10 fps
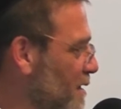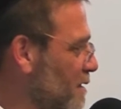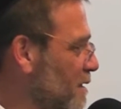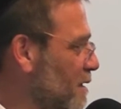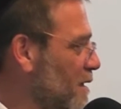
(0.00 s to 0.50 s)

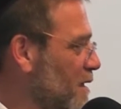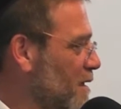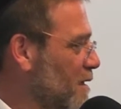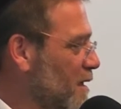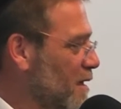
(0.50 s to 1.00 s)

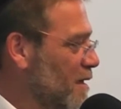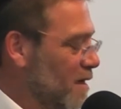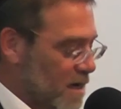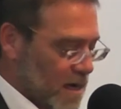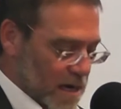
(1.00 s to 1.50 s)

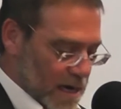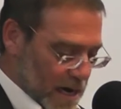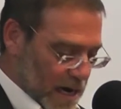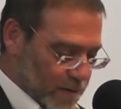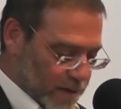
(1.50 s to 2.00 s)

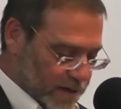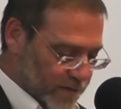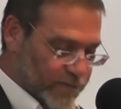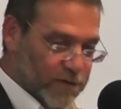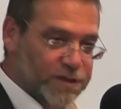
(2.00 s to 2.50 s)
I'd like to
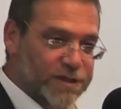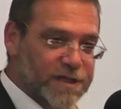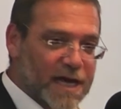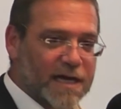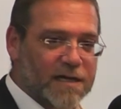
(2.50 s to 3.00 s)
first
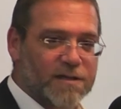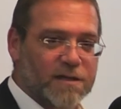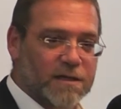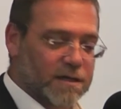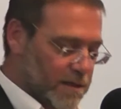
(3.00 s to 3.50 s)
thank
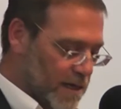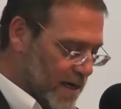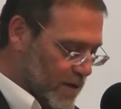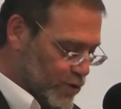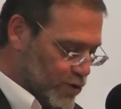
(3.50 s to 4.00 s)
the
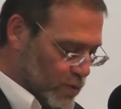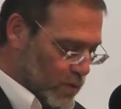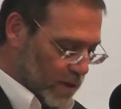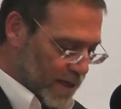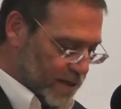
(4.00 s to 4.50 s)
yael
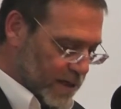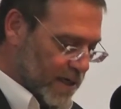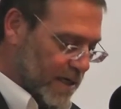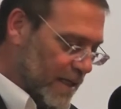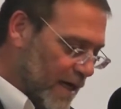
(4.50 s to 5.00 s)
Shul and the
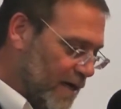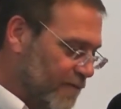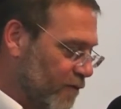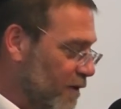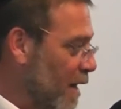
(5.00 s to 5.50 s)

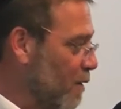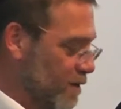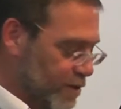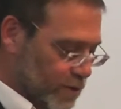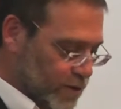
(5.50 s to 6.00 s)
Kihila for allowing
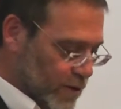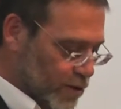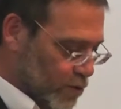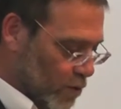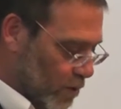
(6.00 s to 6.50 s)
us to use their
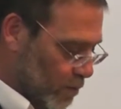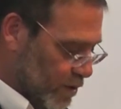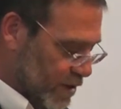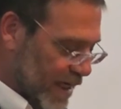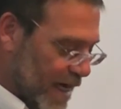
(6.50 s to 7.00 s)
shul
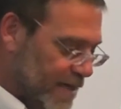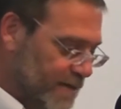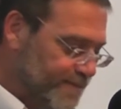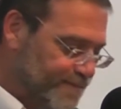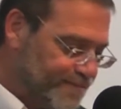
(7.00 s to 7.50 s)
once
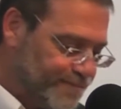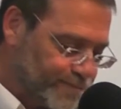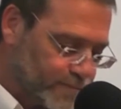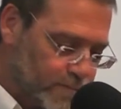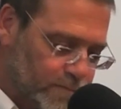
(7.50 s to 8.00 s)
again.
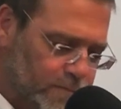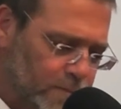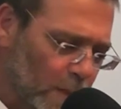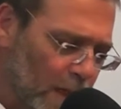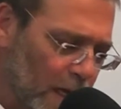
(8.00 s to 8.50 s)

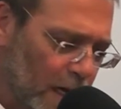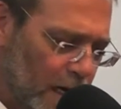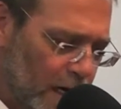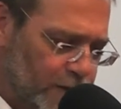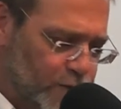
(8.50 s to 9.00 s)

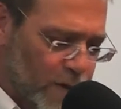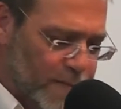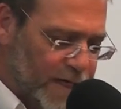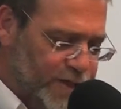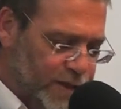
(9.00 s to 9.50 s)
I just want to
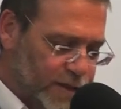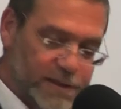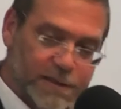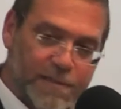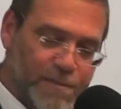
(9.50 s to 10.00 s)
mention,
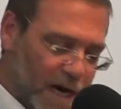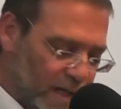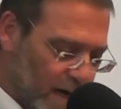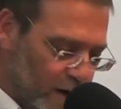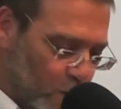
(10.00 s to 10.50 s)
in my
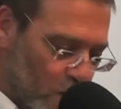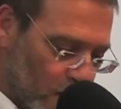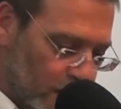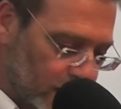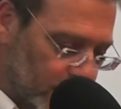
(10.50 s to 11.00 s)
line of
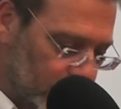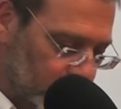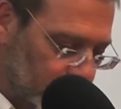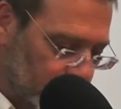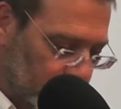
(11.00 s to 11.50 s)
work,
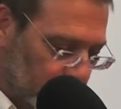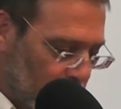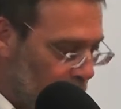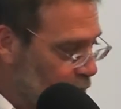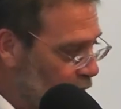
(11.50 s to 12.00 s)

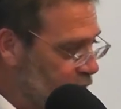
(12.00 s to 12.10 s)
I run